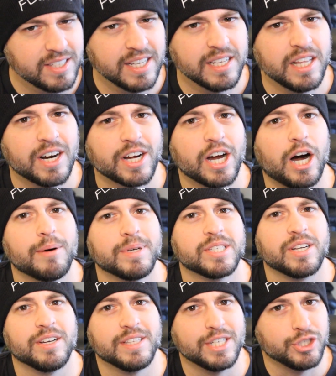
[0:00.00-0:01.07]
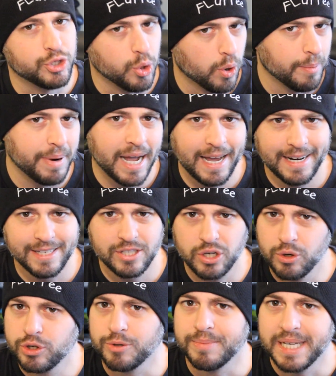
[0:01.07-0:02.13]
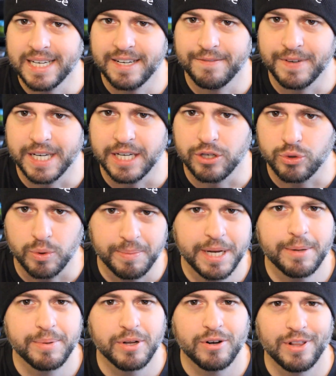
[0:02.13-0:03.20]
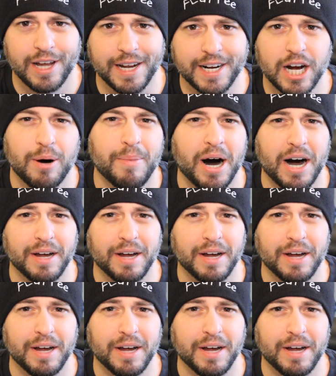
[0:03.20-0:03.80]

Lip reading: And I see a lot of comments on these you're bad at social media videos where people are like, come